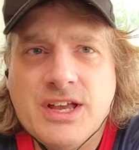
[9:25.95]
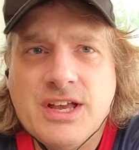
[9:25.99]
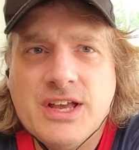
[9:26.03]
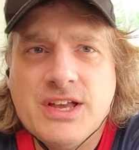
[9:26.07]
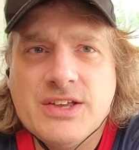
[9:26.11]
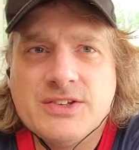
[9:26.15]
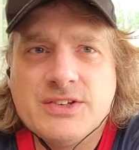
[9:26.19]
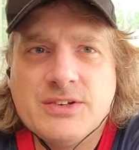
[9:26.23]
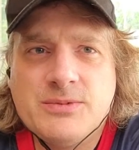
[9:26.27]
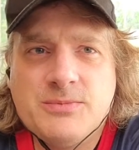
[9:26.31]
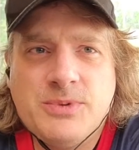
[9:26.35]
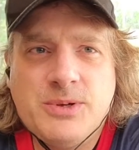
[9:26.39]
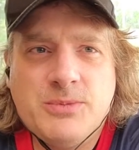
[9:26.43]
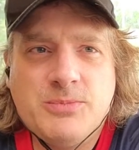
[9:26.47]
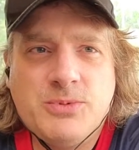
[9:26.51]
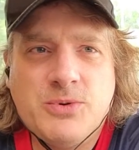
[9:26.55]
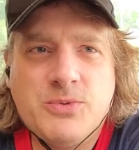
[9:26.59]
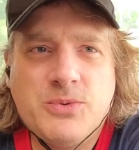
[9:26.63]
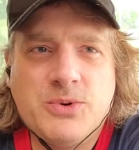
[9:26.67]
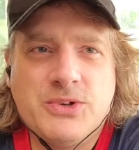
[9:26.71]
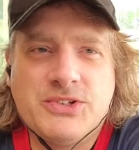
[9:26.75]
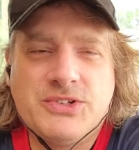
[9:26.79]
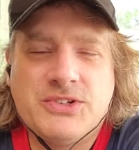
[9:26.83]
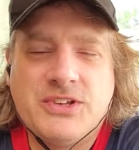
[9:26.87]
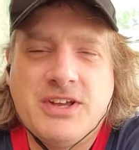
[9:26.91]
Some people
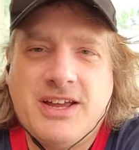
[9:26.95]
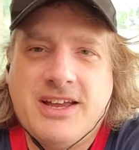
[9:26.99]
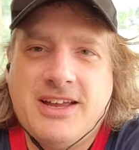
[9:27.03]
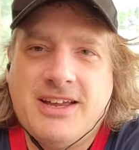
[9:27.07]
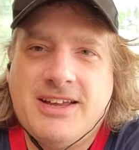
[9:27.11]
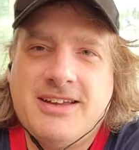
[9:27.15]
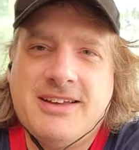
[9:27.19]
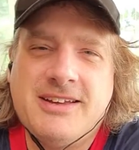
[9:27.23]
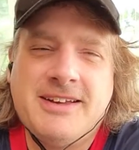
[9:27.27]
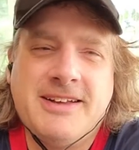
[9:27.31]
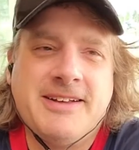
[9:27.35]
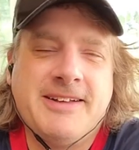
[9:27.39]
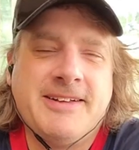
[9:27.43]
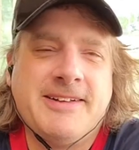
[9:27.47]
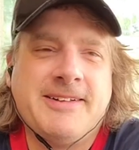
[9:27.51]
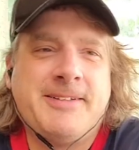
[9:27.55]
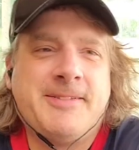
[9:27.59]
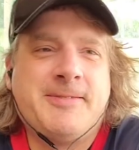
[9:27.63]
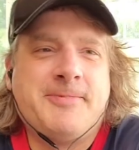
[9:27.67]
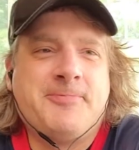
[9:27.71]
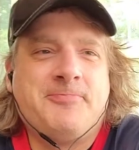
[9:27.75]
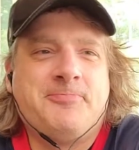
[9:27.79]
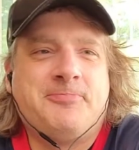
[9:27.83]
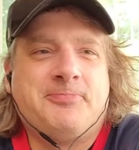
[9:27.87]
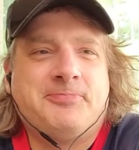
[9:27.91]
will say,
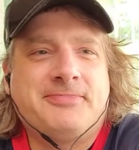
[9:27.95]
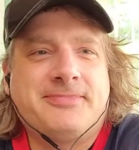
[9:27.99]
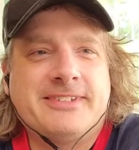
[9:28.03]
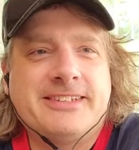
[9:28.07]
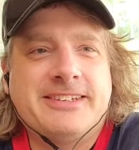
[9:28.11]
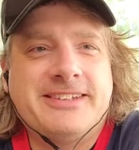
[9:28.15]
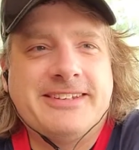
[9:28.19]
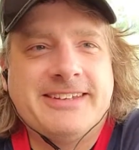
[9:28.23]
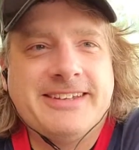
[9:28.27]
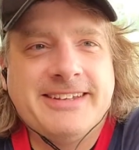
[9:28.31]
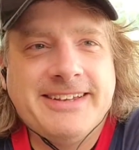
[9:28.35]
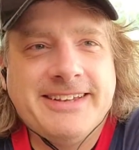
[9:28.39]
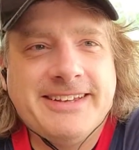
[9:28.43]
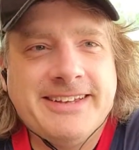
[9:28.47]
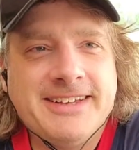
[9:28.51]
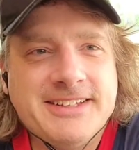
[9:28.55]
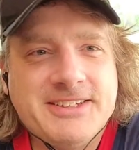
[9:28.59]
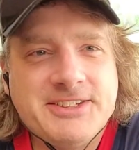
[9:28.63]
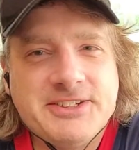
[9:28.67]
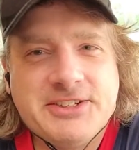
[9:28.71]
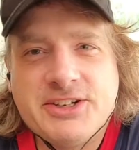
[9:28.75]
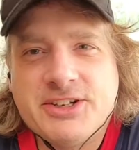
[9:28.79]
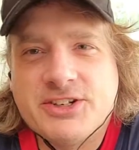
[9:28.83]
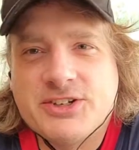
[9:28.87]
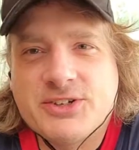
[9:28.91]

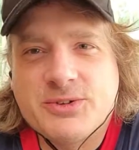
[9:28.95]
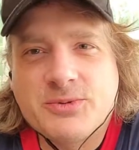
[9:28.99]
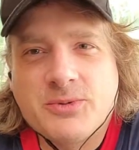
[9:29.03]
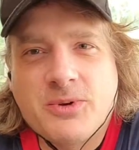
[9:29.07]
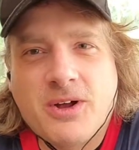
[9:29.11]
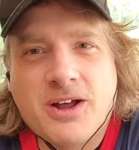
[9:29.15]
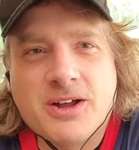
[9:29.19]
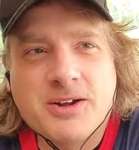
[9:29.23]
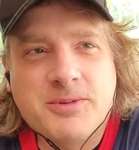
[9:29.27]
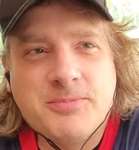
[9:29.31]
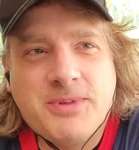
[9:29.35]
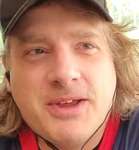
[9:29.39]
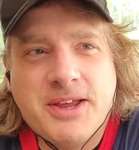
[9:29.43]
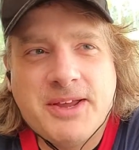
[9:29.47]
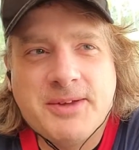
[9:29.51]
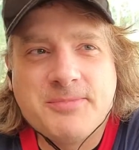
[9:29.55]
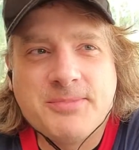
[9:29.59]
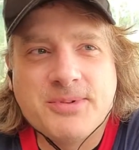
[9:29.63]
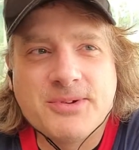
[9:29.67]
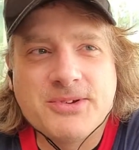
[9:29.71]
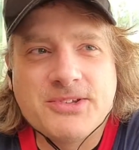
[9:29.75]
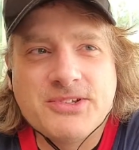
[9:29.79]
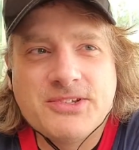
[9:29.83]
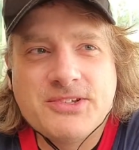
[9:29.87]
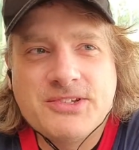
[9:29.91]
it's just rock,
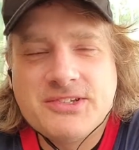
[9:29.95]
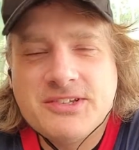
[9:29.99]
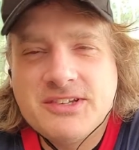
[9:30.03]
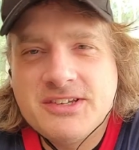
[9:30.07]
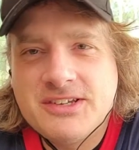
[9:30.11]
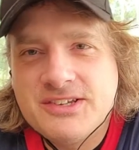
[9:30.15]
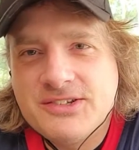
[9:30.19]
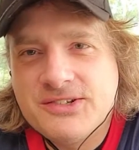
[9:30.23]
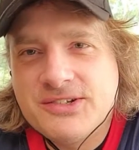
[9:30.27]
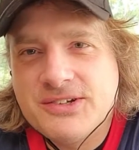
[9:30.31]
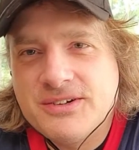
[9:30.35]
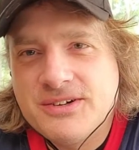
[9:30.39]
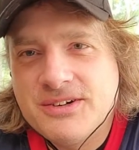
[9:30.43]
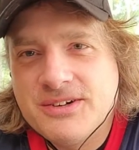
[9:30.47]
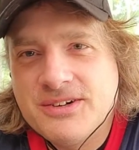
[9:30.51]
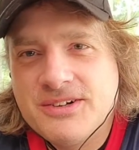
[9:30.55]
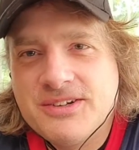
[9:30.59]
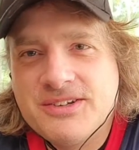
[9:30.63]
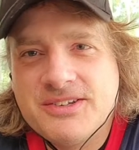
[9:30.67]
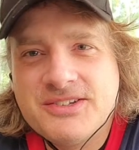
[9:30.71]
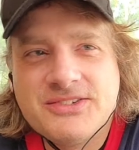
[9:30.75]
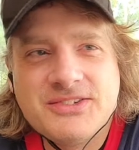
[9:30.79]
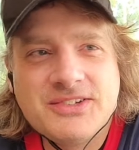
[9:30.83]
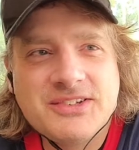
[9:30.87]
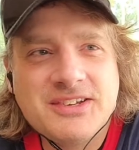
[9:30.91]
paper,
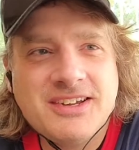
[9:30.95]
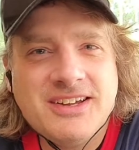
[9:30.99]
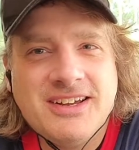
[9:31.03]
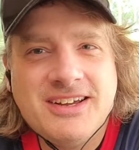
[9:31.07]
scissors.